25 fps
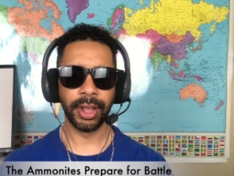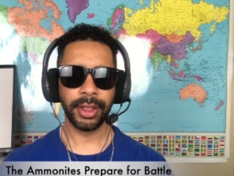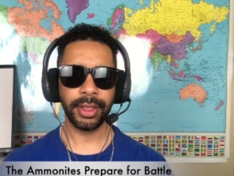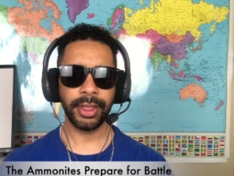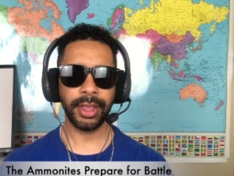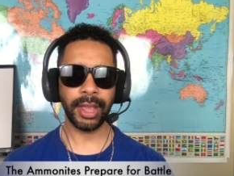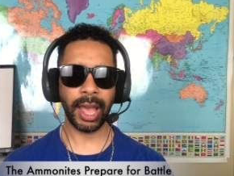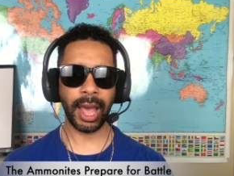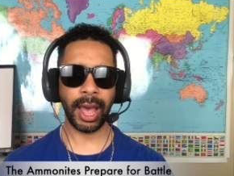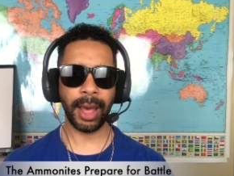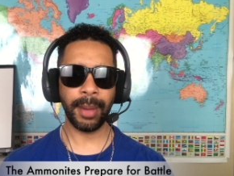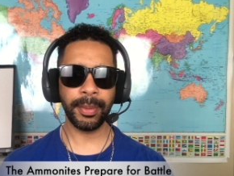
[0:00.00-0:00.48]

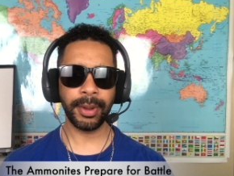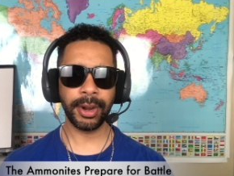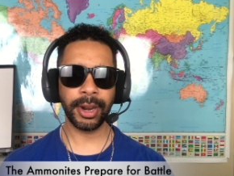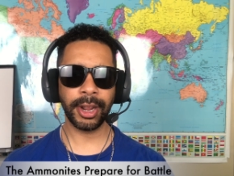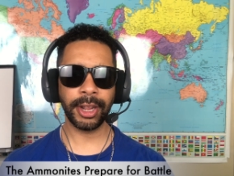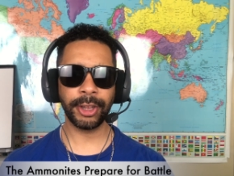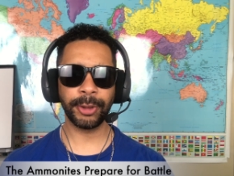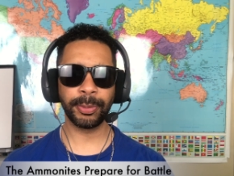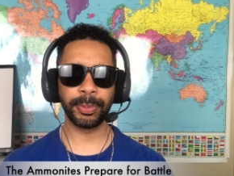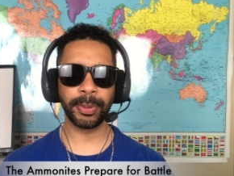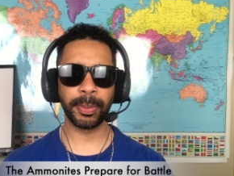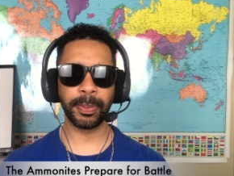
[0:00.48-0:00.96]
The
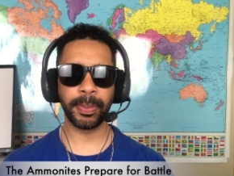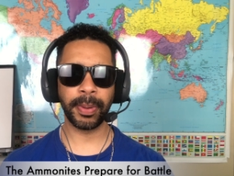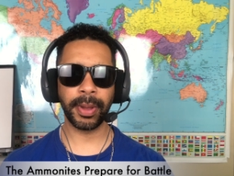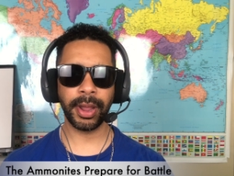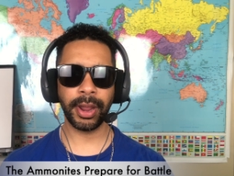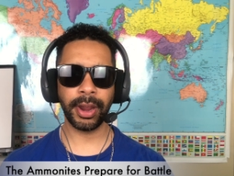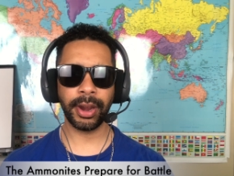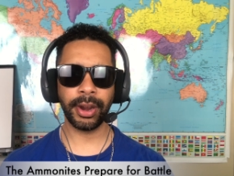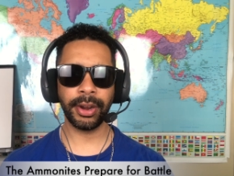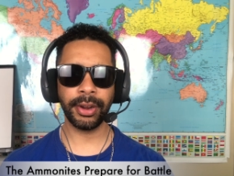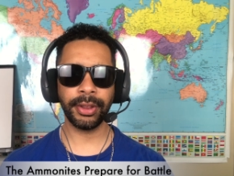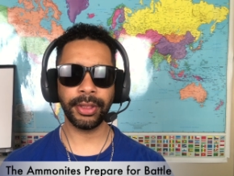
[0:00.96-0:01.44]
Ammonites
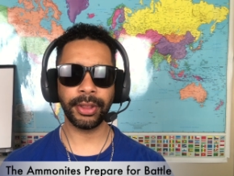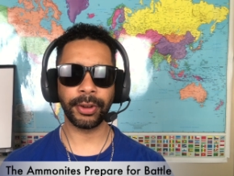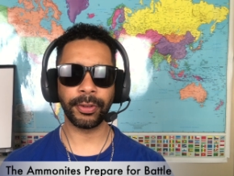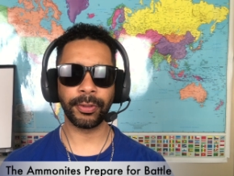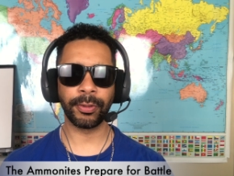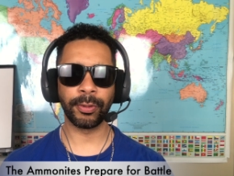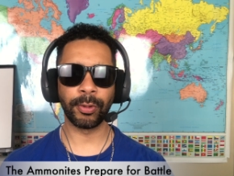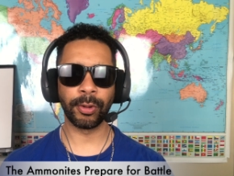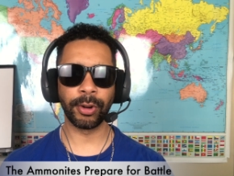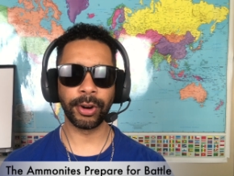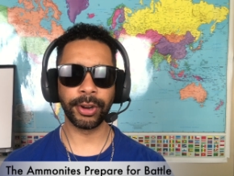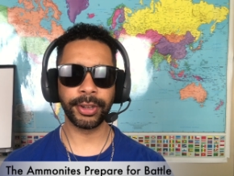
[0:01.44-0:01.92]
prepared their
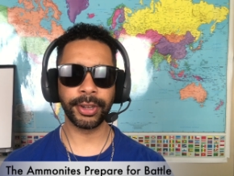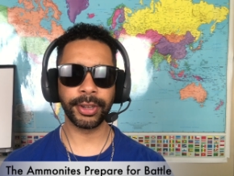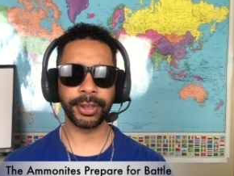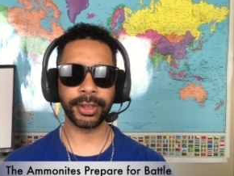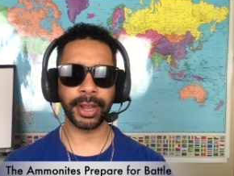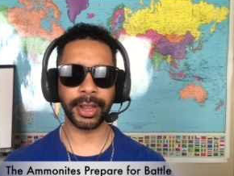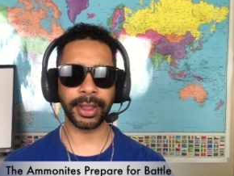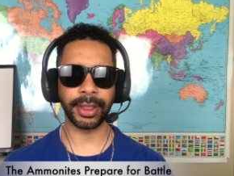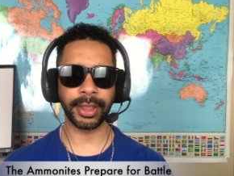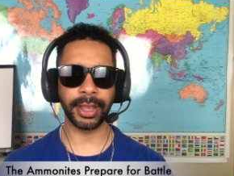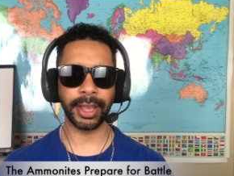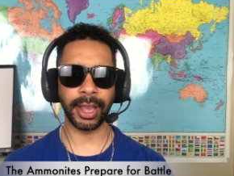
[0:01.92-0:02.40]
forces
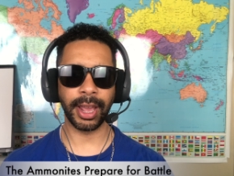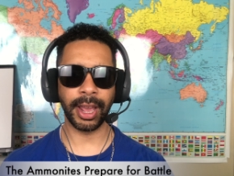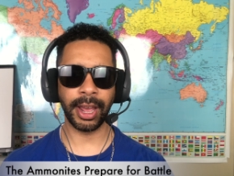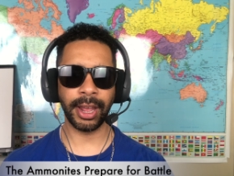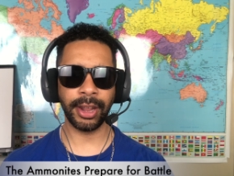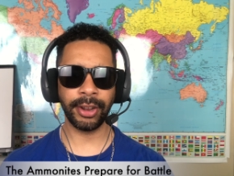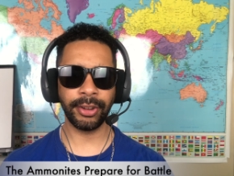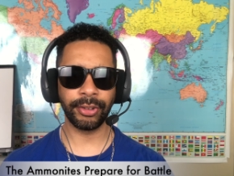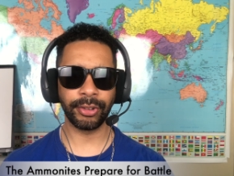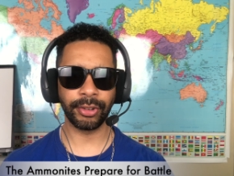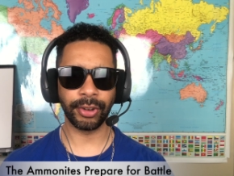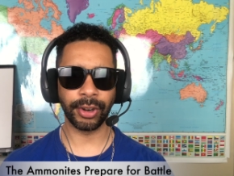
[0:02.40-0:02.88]
at the
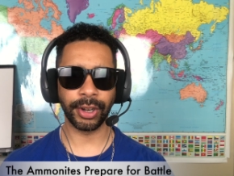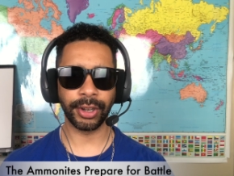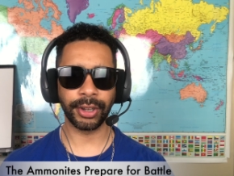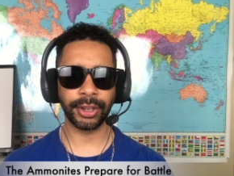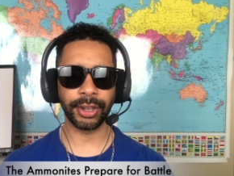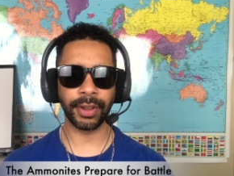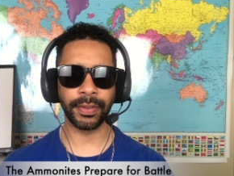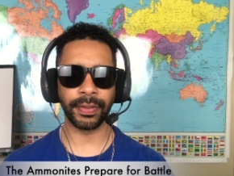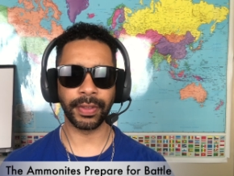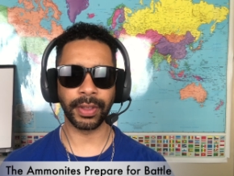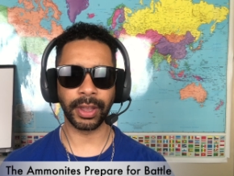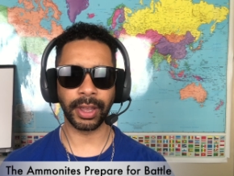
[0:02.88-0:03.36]
entrance
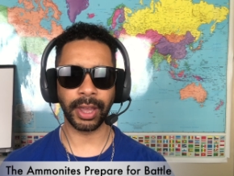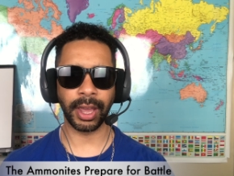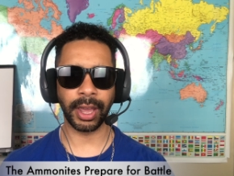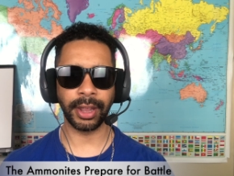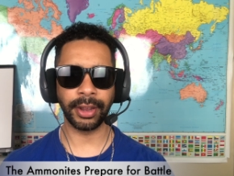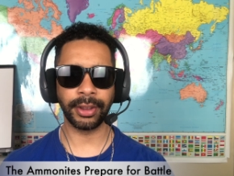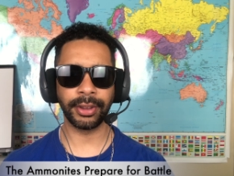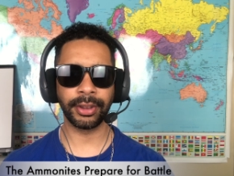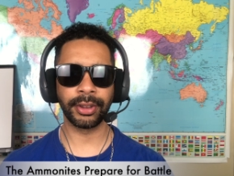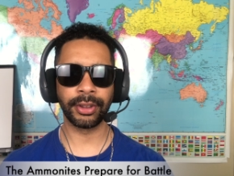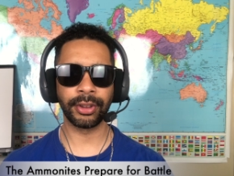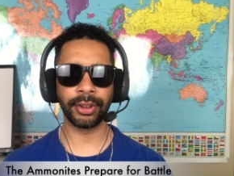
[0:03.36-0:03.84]
of the
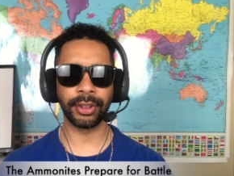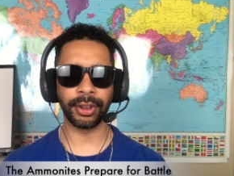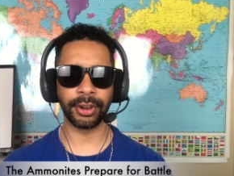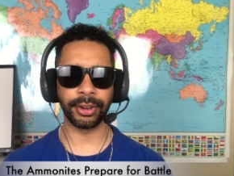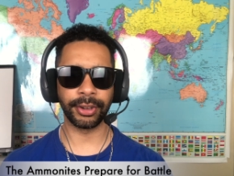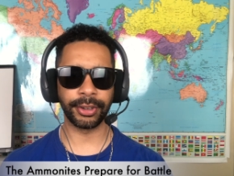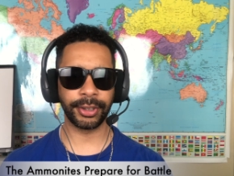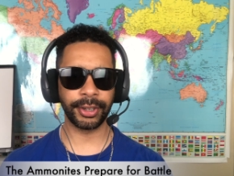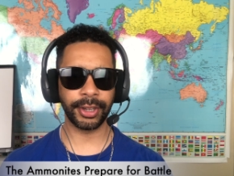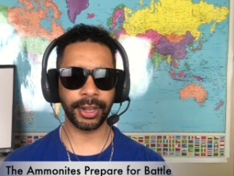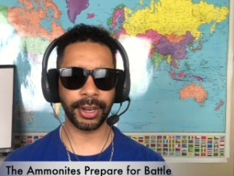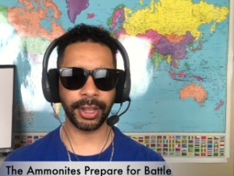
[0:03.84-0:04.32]
gates to their
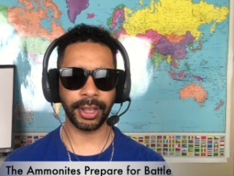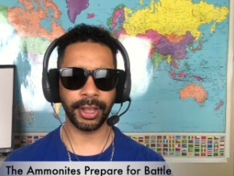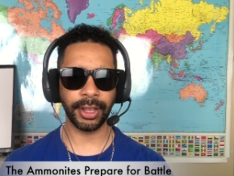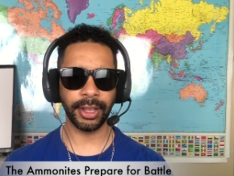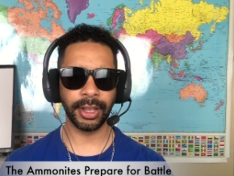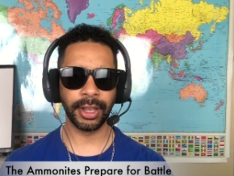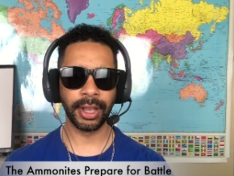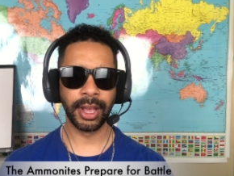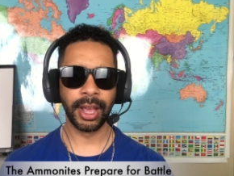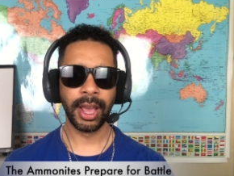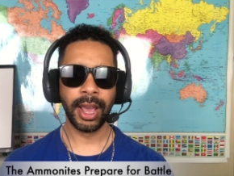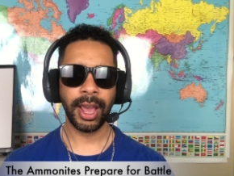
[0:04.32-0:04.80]
city,
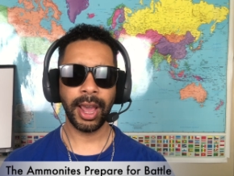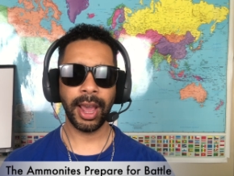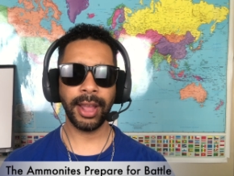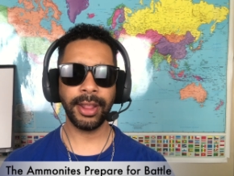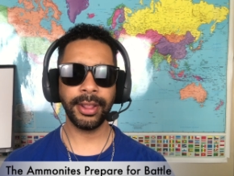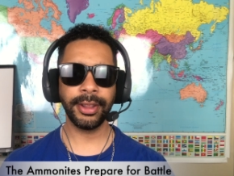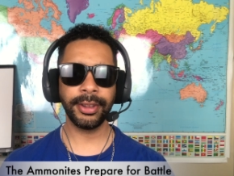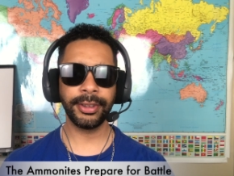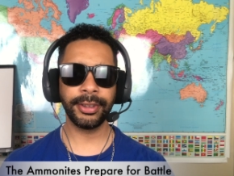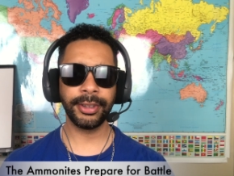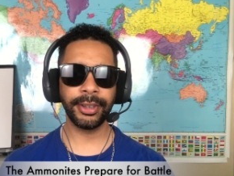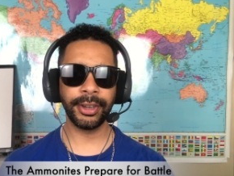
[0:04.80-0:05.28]

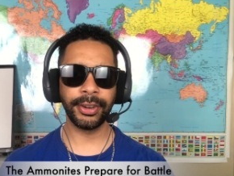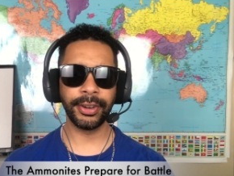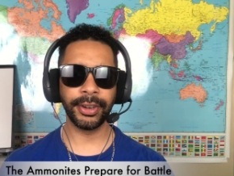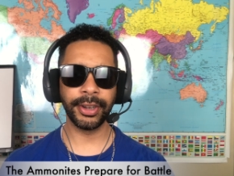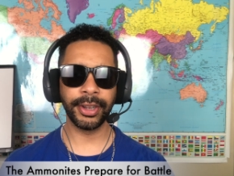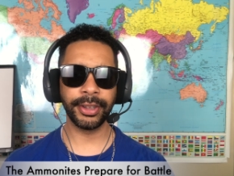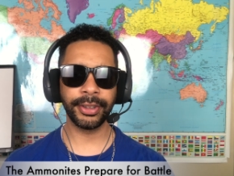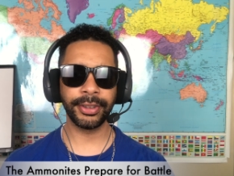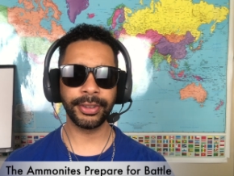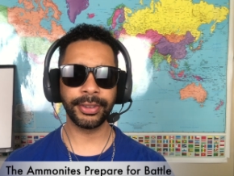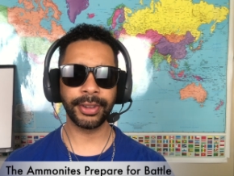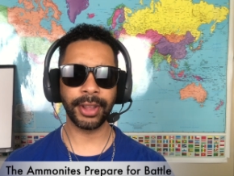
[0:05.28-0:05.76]
and the
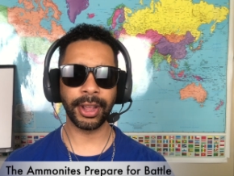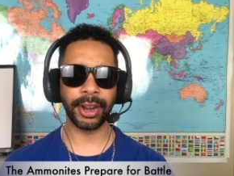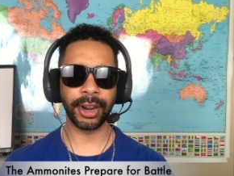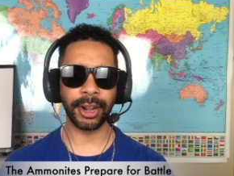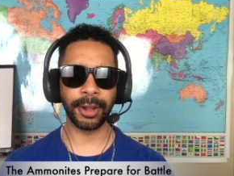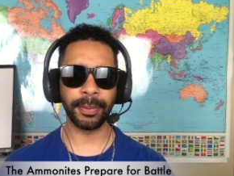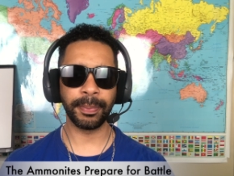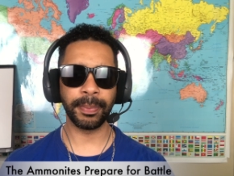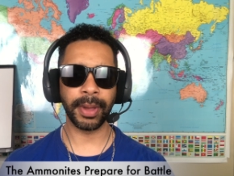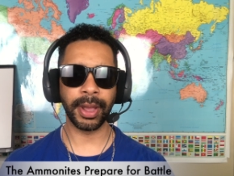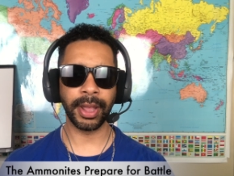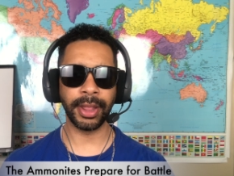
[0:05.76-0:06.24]
Syrians set
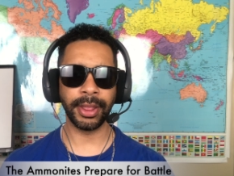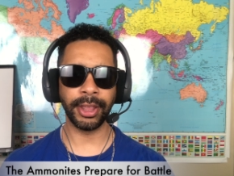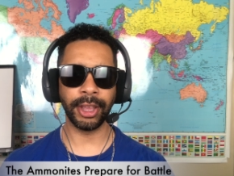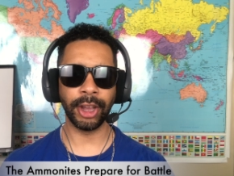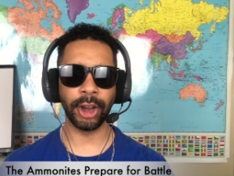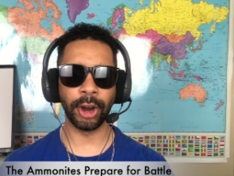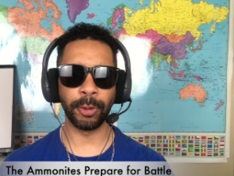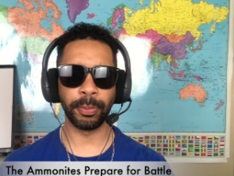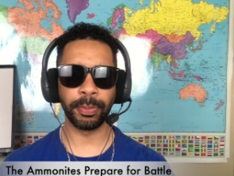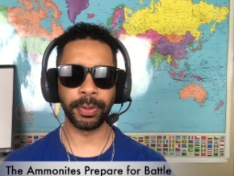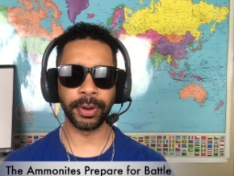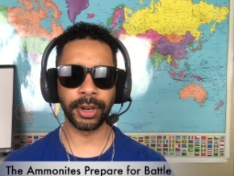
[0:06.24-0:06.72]
up in the
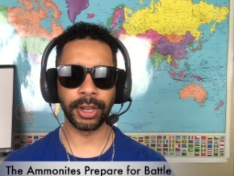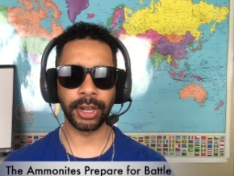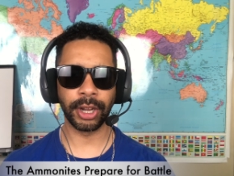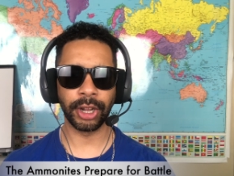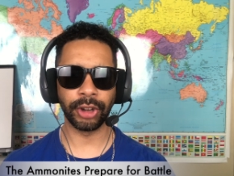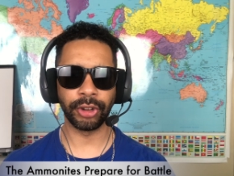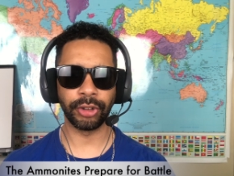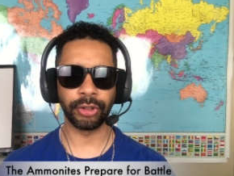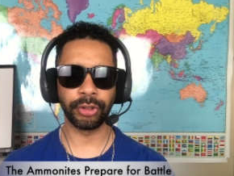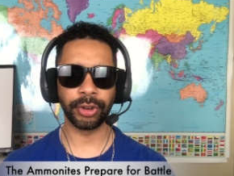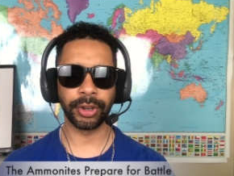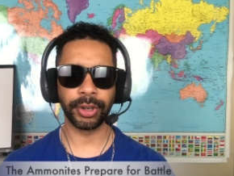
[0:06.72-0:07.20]
open
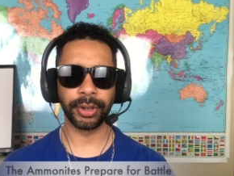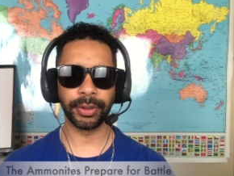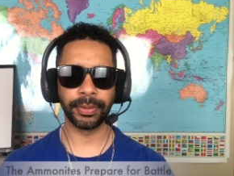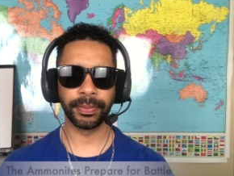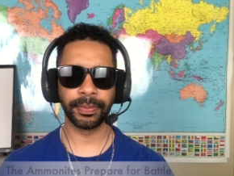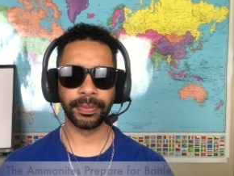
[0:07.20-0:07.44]
country.